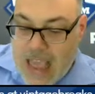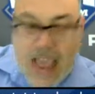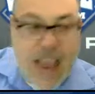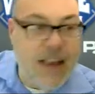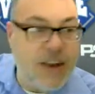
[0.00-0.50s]

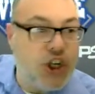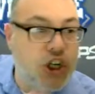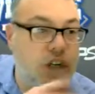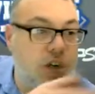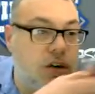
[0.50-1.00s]
Danny
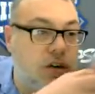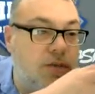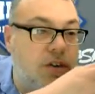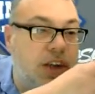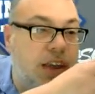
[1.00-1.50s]
Ainge
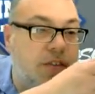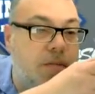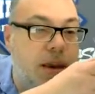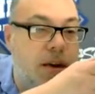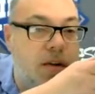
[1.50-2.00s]
for
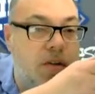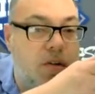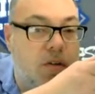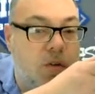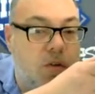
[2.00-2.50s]
Jason
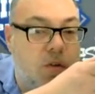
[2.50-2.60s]
Mayer.